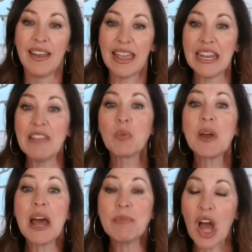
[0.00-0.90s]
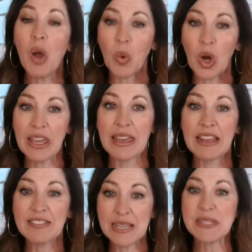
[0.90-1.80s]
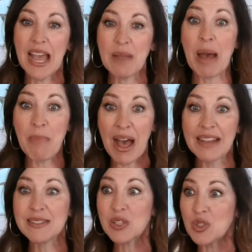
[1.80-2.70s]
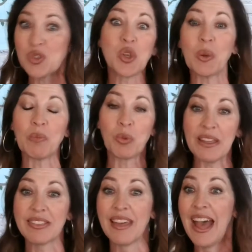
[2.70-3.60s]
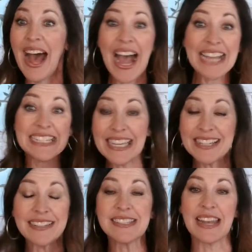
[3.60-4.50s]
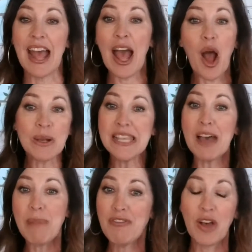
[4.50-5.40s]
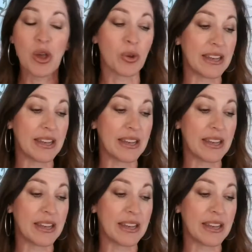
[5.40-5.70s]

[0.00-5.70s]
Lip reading: And even when I'm not working, it seems like my mind is consumed with ideas, and I always have my phone.